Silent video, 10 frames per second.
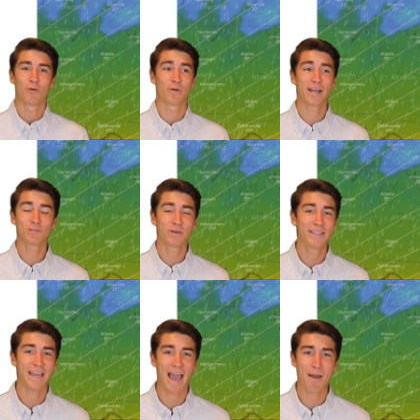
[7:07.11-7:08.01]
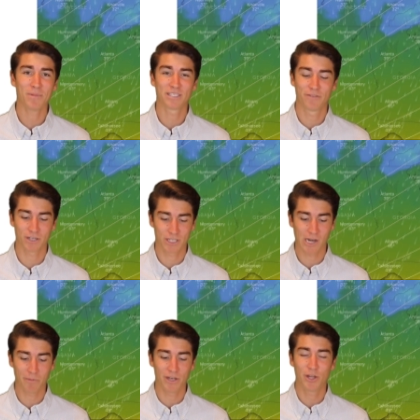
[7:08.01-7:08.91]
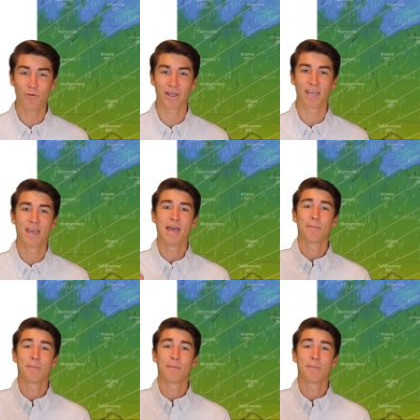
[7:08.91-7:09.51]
Well, that's what the atmosphere is going to be doing